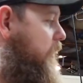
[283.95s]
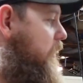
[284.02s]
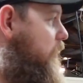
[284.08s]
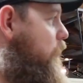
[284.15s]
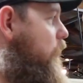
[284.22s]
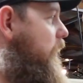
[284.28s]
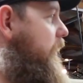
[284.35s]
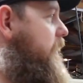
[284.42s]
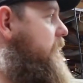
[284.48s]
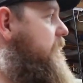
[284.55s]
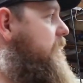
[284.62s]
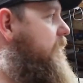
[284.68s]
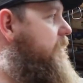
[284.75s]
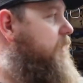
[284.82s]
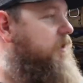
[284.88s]

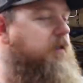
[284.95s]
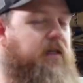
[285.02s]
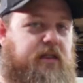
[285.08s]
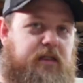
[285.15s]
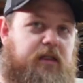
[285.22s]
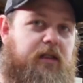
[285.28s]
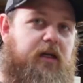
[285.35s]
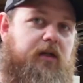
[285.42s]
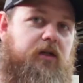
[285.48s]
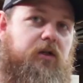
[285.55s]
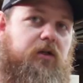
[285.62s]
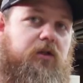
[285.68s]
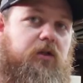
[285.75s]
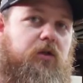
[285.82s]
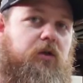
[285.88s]
What dust
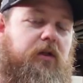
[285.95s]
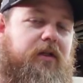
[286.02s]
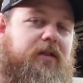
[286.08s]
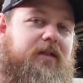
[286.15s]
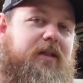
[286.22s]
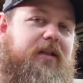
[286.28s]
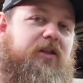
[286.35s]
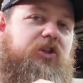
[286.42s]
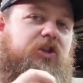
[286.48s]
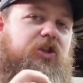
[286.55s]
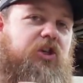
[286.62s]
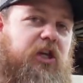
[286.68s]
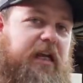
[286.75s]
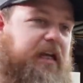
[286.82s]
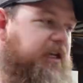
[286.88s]
collectors do is they
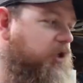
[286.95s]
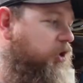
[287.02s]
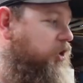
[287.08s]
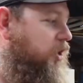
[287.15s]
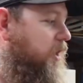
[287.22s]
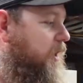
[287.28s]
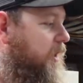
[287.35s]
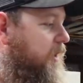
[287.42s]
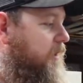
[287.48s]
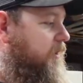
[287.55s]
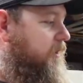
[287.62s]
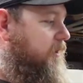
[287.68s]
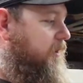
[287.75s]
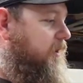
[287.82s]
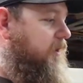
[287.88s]
change
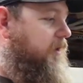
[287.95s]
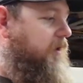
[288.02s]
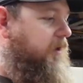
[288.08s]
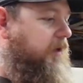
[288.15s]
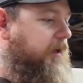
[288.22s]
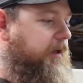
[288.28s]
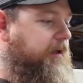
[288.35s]
the